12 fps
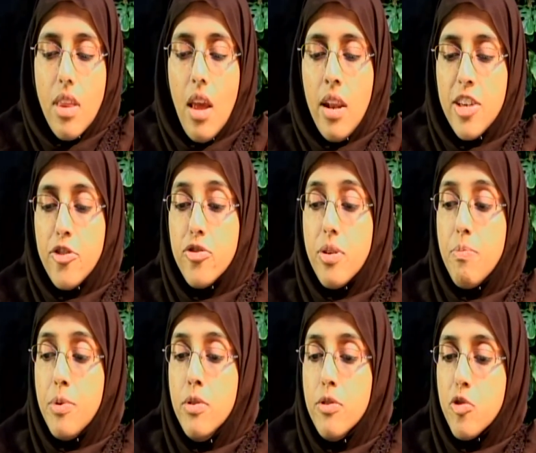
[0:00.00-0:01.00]
not just a
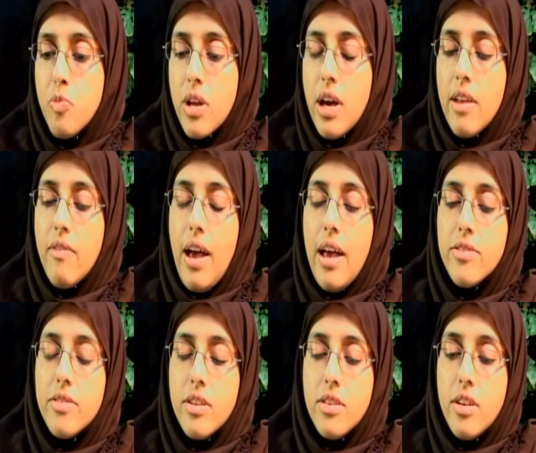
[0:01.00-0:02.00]
boost, but
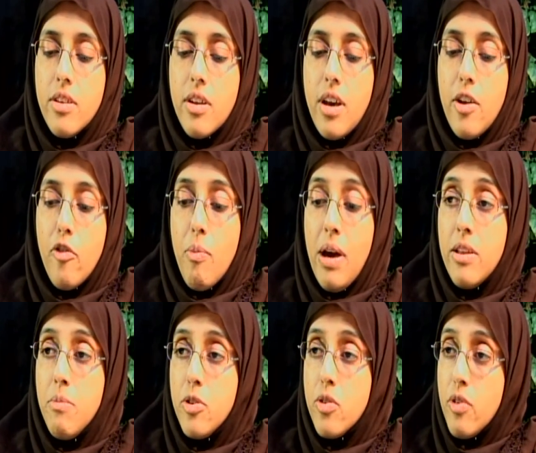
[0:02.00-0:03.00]
it kind of
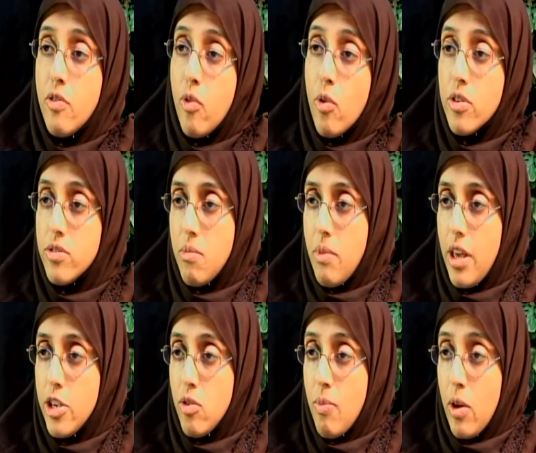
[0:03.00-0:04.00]
reminded me to refocus
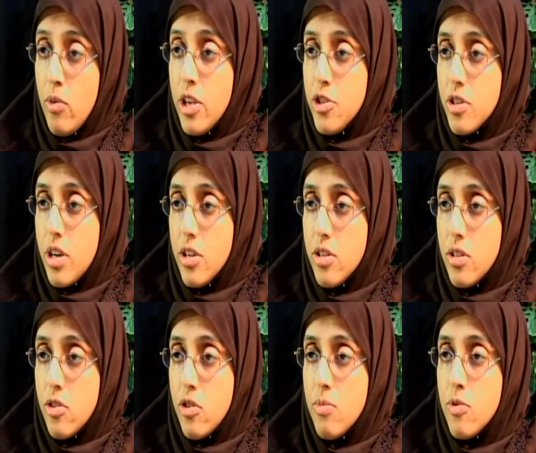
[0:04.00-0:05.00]
on my own education
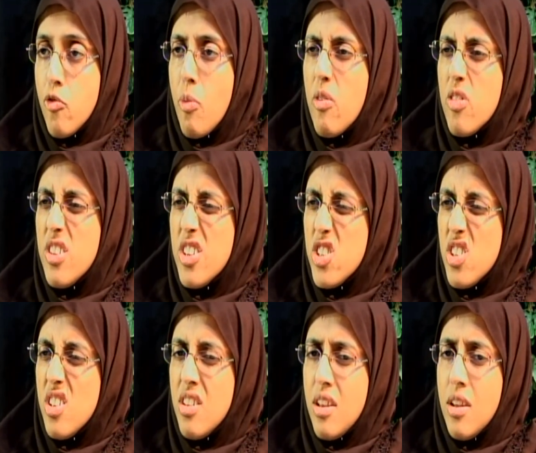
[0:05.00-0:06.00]
in terms of my
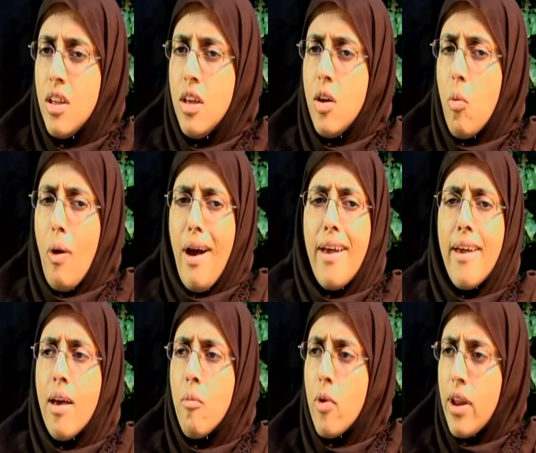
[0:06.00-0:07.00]
religion and why I
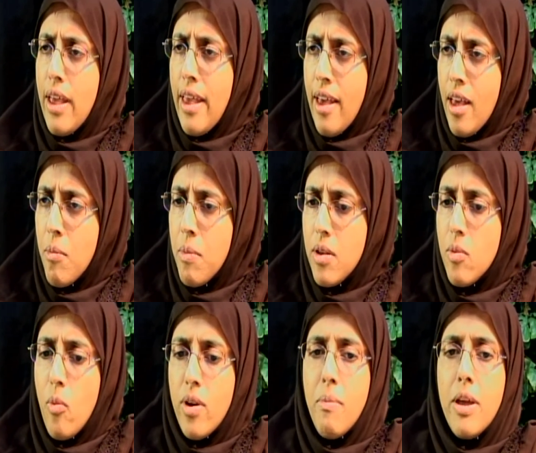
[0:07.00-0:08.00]
am what I am,
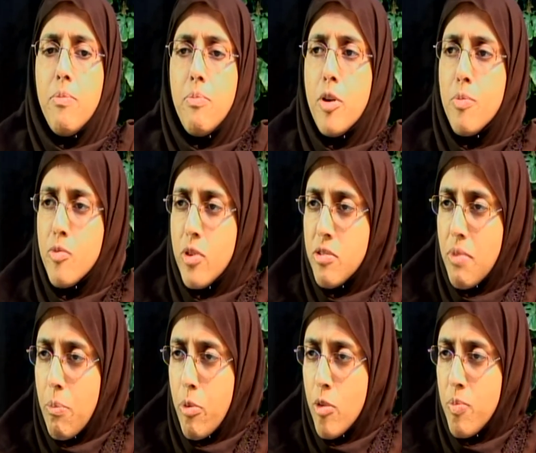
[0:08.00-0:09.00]
and what is
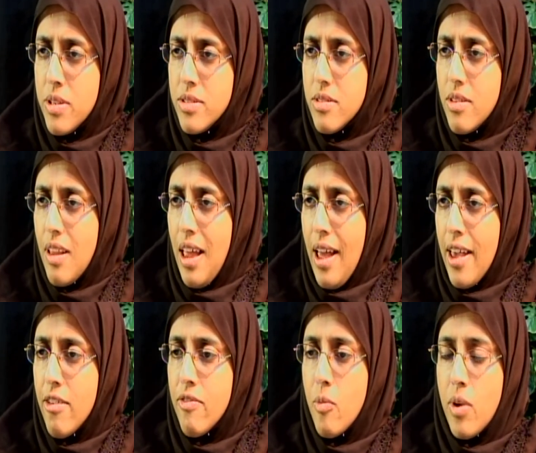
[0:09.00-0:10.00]
my purpose in
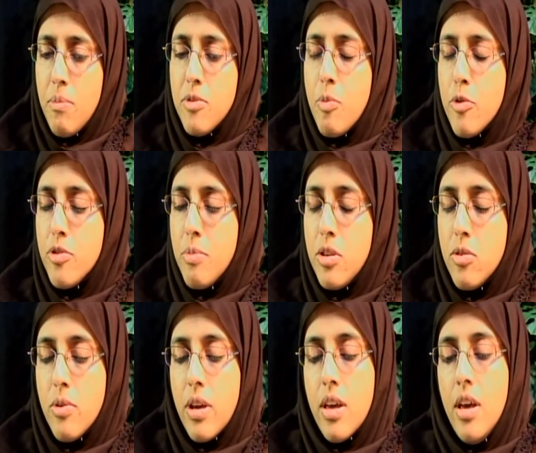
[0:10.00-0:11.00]
life, and what I'm supposed to be
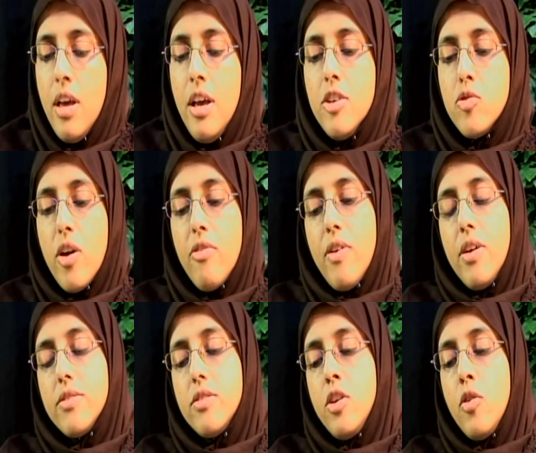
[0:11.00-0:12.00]
doing. So I
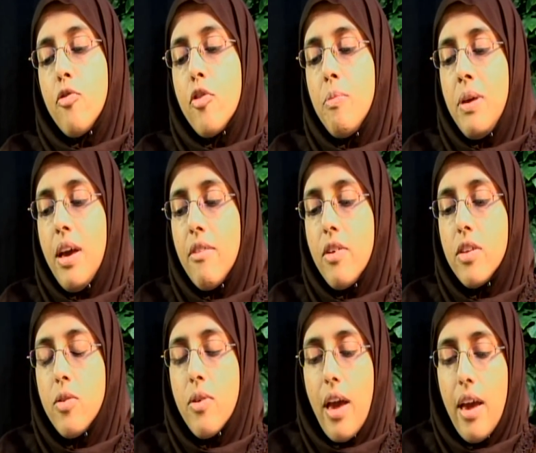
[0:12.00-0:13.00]
felt,
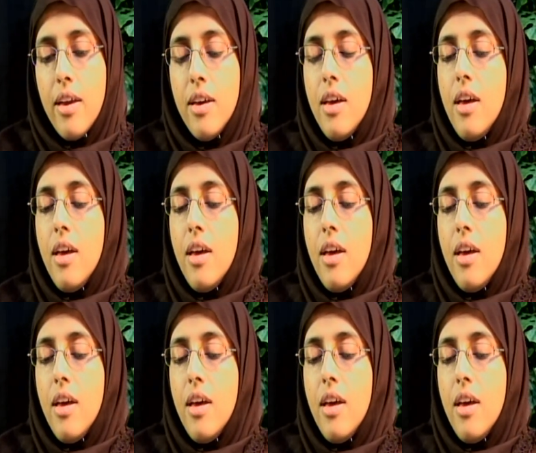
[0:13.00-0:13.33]
okay,